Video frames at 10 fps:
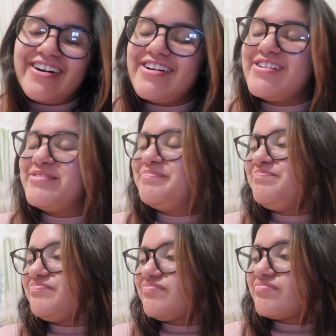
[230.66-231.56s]

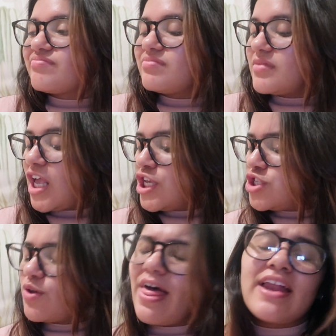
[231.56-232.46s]
um,
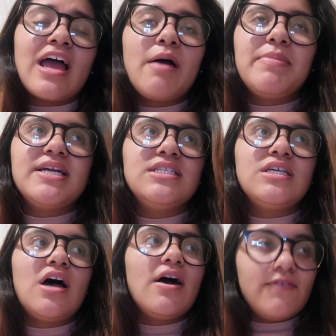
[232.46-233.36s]
so that happened.
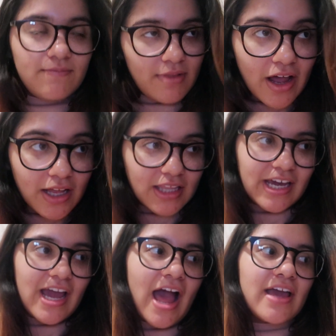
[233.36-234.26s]

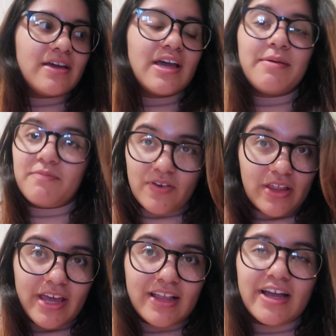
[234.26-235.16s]
Luckily, I am
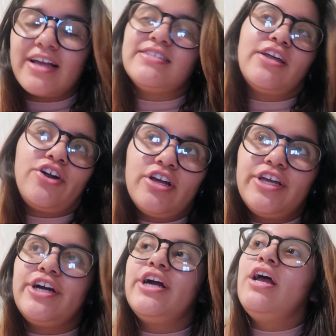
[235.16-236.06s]
feeling, like I said
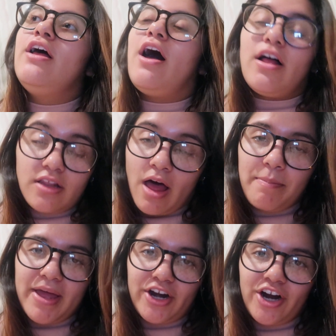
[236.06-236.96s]
earlier, a
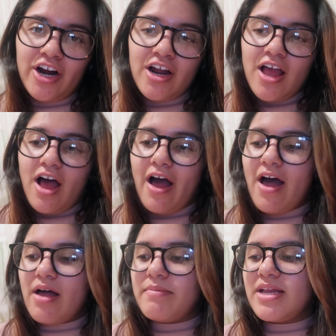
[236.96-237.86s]
lot better.
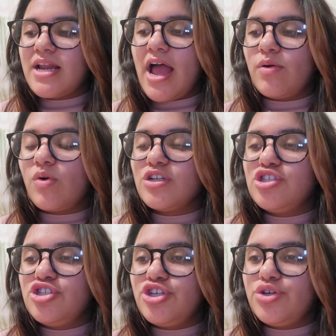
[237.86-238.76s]
Um, and I want
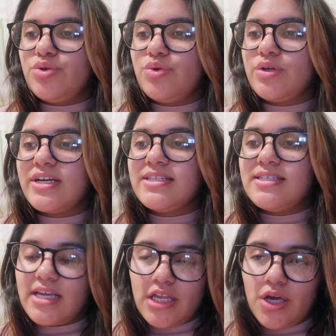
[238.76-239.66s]
to
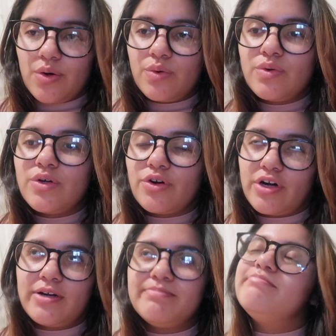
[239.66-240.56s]
continue
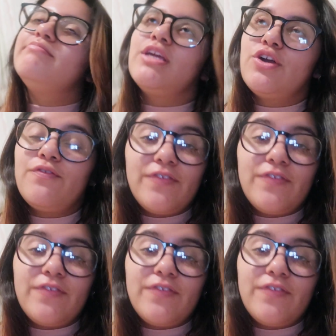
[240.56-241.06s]
or, you know,